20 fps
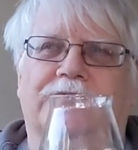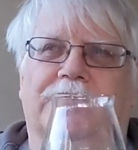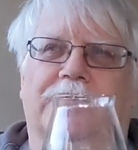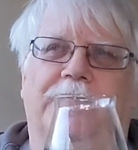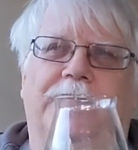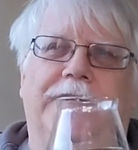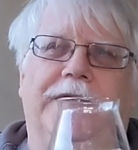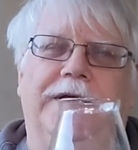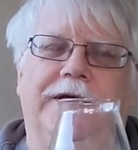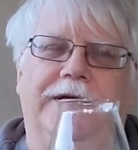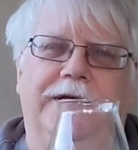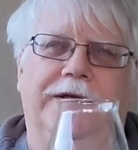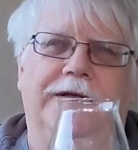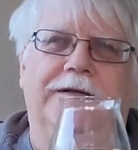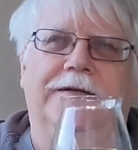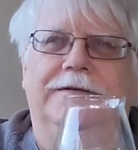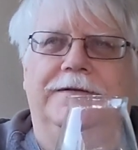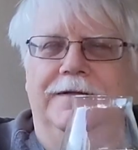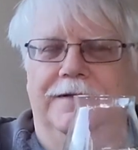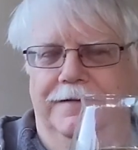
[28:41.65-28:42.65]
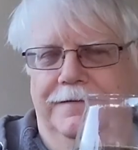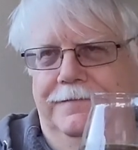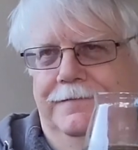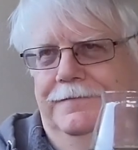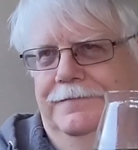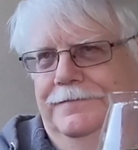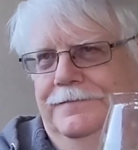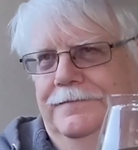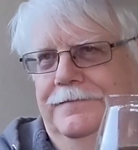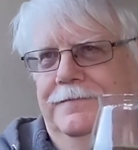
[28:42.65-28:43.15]
will be,
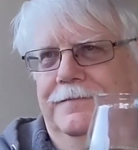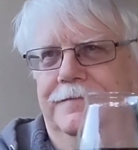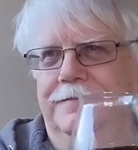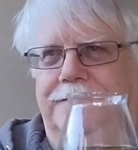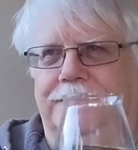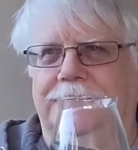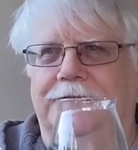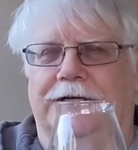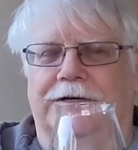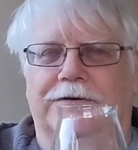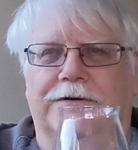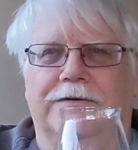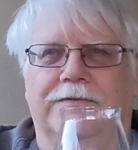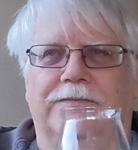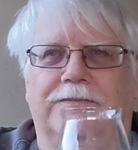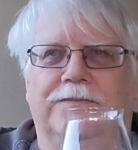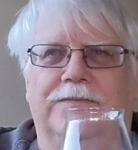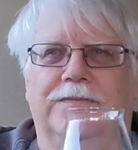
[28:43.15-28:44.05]
you know,